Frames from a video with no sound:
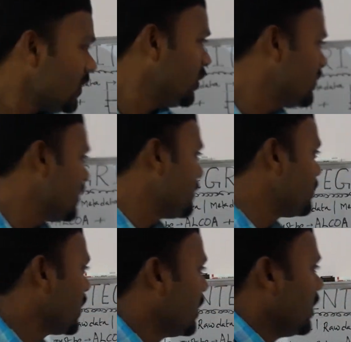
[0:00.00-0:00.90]
You
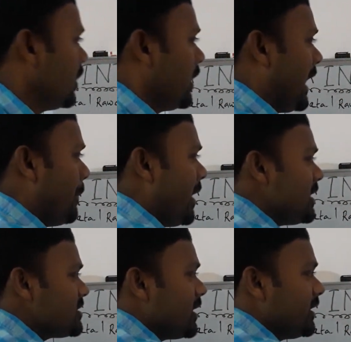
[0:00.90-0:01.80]
see,
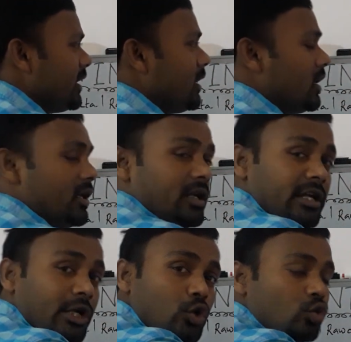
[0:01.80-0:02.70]
MHRA
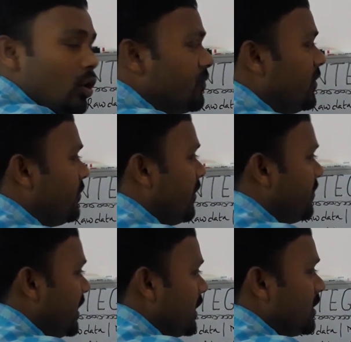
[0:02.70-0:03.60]
in
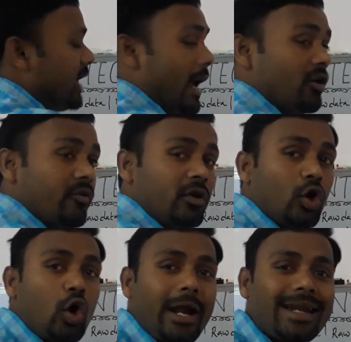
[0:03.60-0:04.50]
2015 they have given
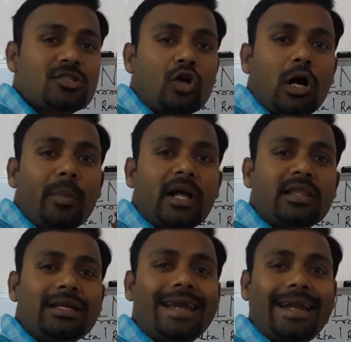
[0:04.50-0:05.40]
a guidance document
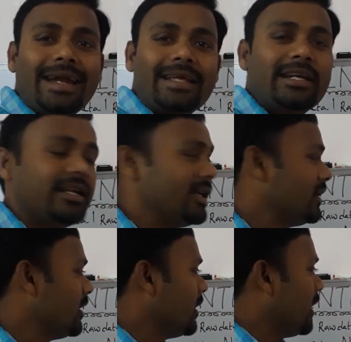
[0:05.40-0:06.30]
on the data
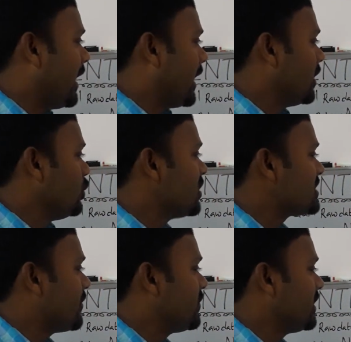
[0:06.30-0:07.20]
integrity, and the
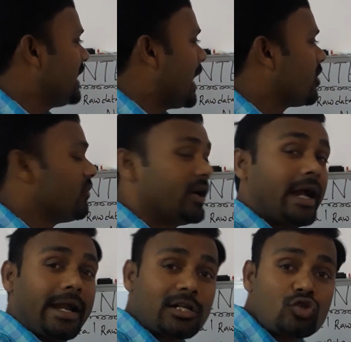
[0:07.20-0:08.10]
US FDA they have given a
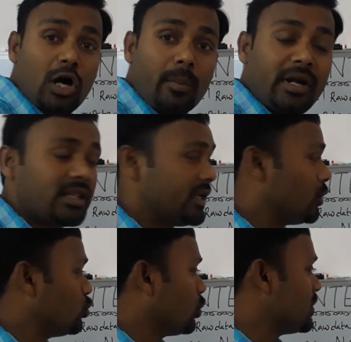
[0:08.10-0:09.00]
guidance document in the year
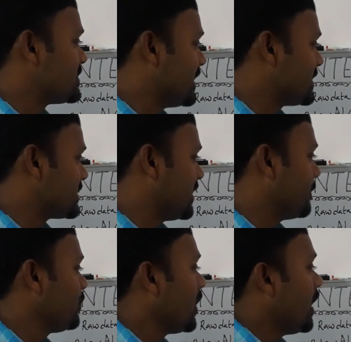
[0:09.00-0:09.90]

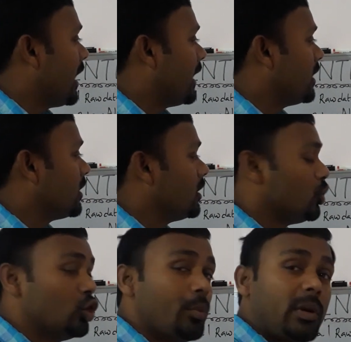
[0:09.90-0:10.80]
2016, and
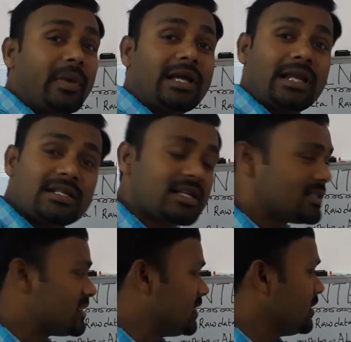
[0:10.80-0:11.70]
European Medical
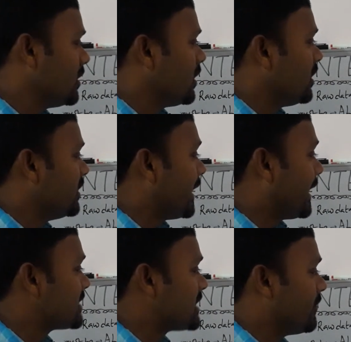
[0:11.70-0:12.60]
Agency in the
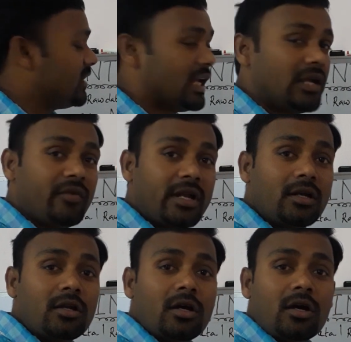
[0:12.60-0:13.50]
Annex 7 they
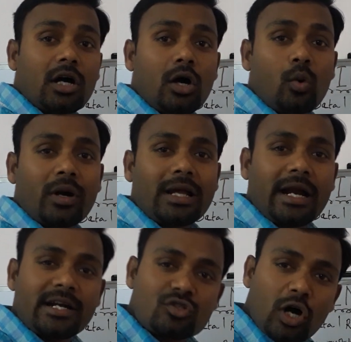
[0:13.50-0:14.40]
given one
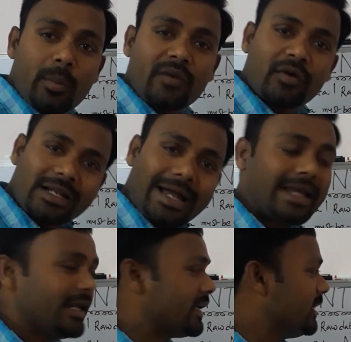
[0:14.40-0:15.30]
guidance document for the
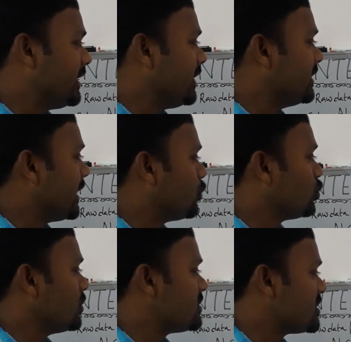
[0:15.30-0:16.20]
data integrity in the
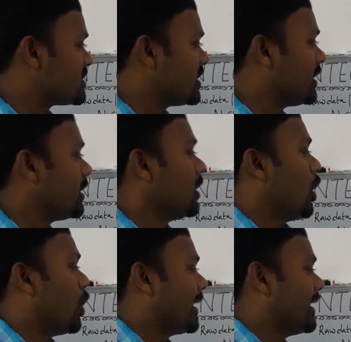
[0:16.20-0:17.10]
2016
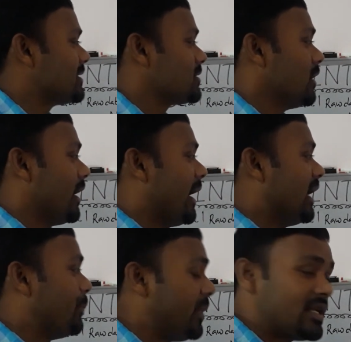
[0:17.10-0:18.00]
August,
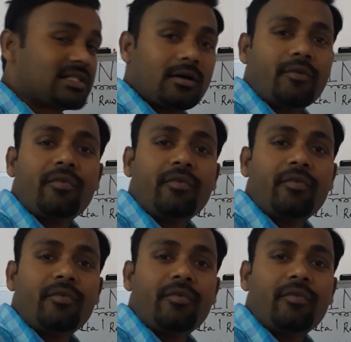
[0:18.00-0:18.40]
and PICS